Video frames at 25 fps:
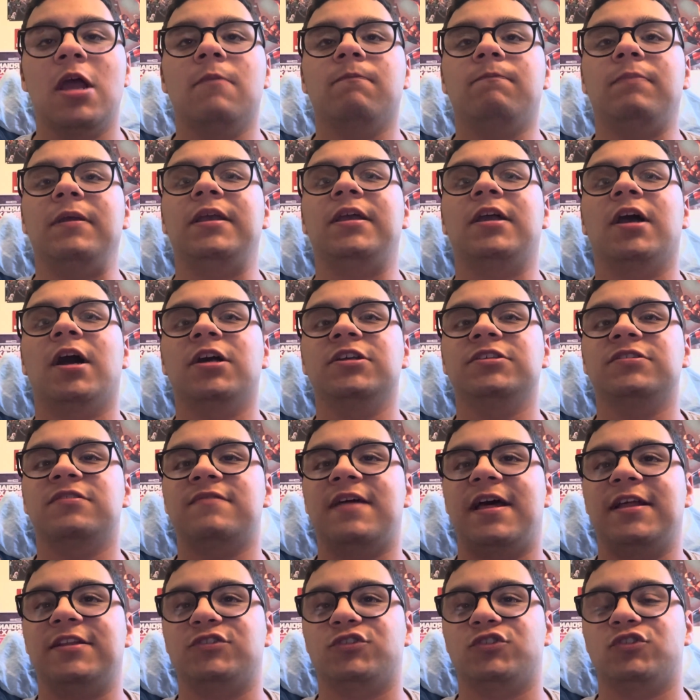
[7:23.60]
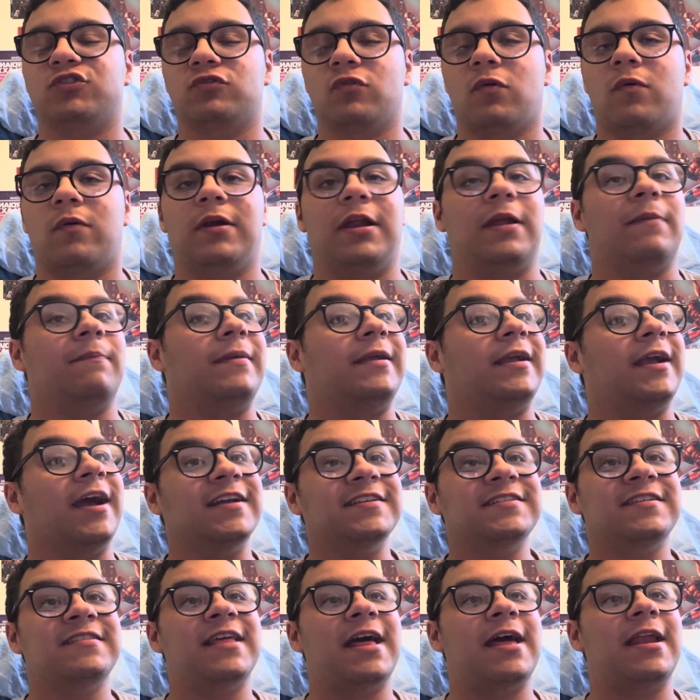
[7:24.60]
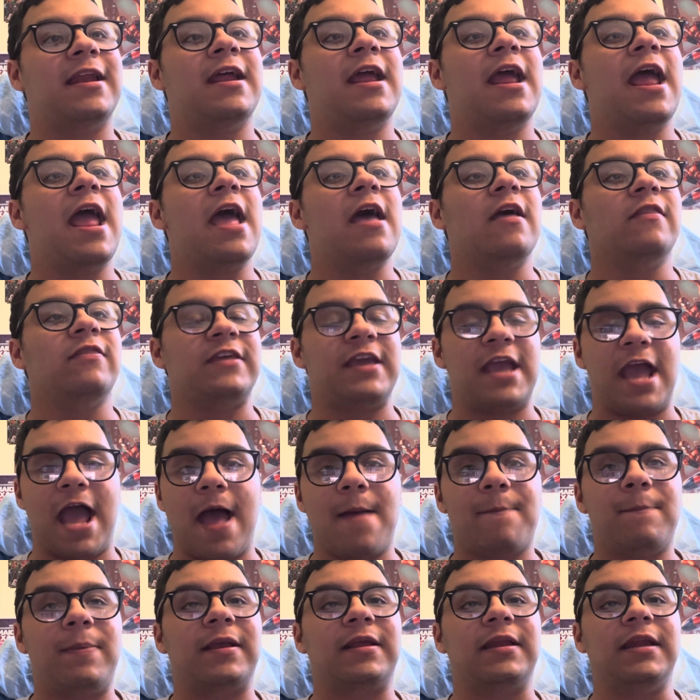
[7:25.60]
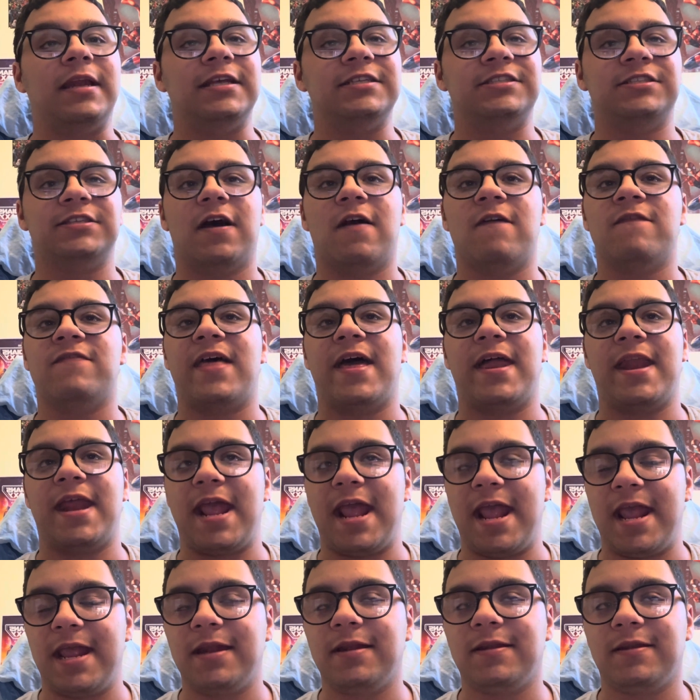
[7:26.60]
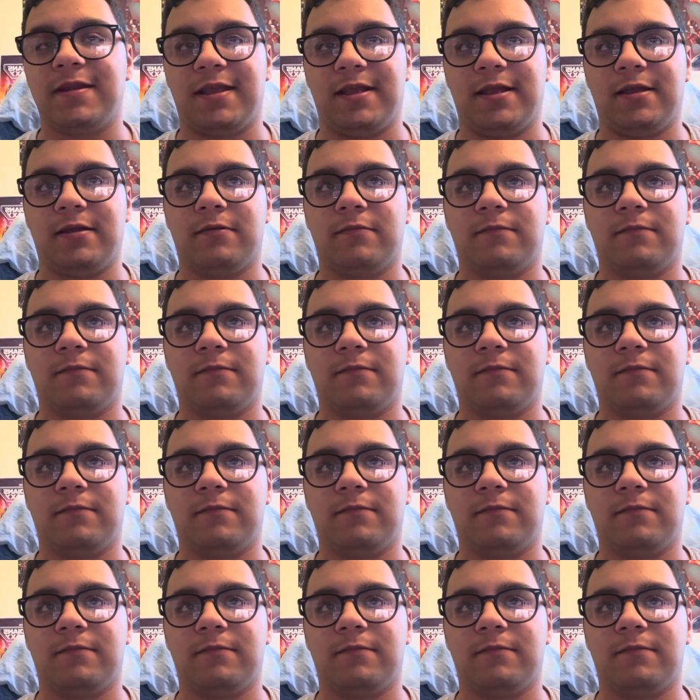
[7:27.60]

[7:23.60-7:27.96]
because of that story, and because of that, the epicness of that ending,